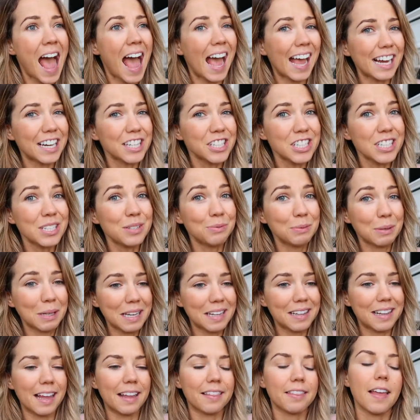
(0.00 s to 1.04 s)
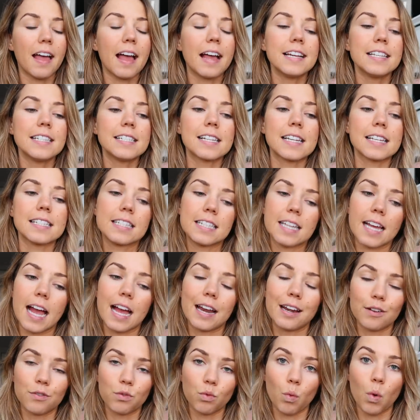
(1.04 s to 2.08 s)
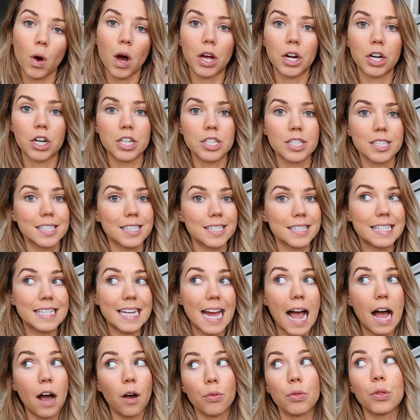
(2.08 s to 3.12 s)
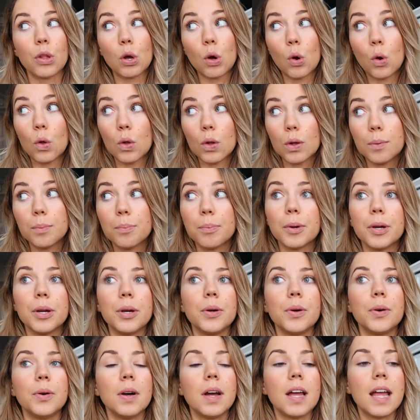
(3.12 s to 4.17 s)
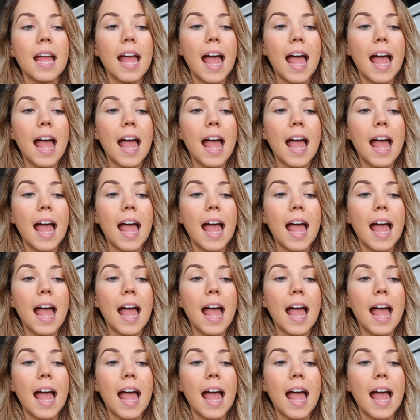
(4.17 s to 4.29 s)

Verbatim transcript: I actually really like the ice because it kind of waters down the cold brew.